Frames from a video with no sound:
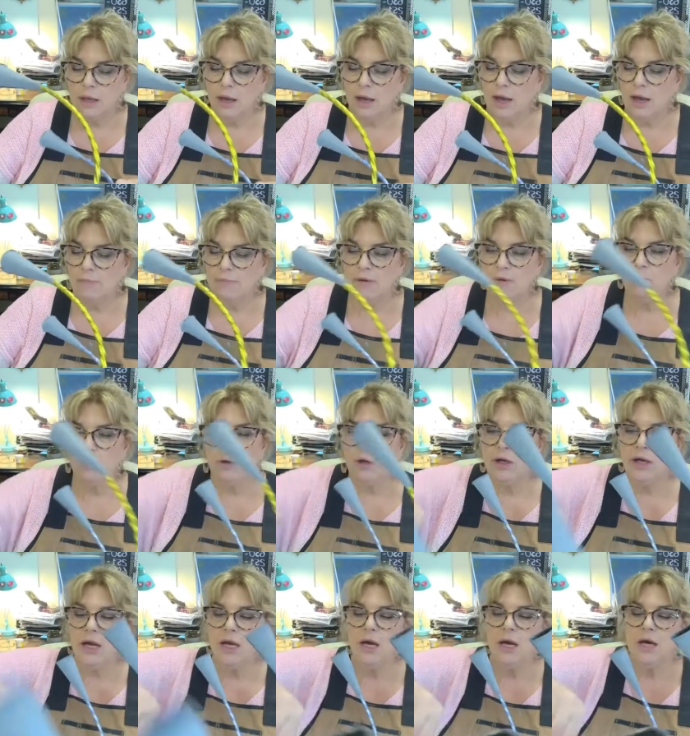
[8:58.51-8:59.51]
I've been
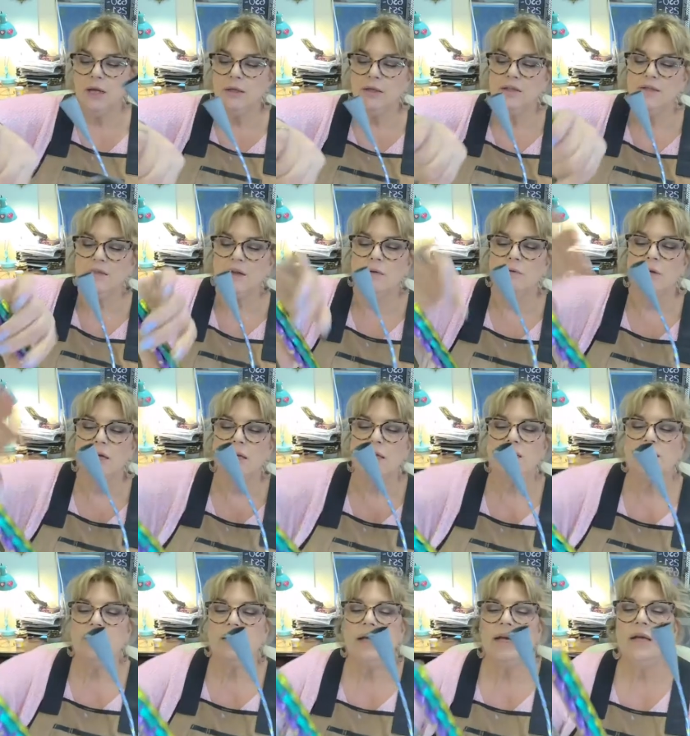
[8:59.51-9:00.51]
working on this already
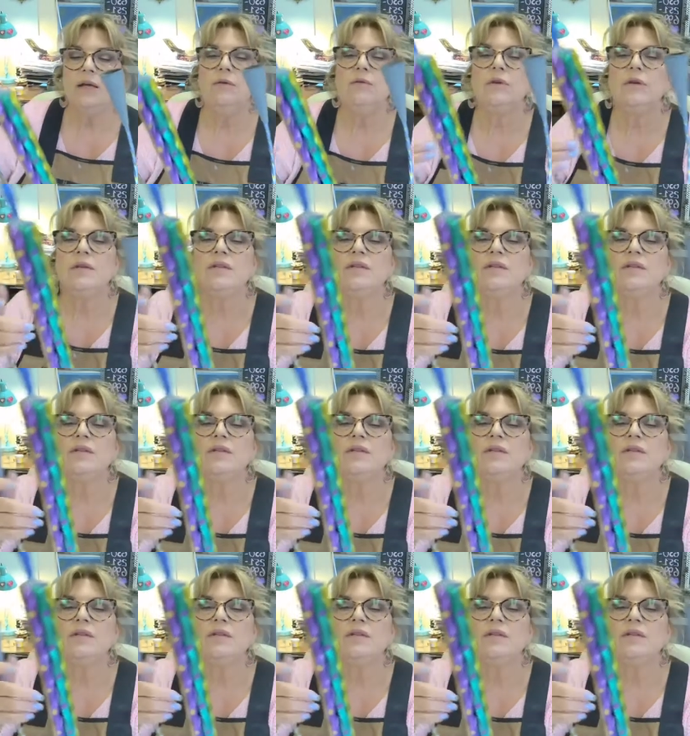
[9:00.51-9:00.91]
today. You can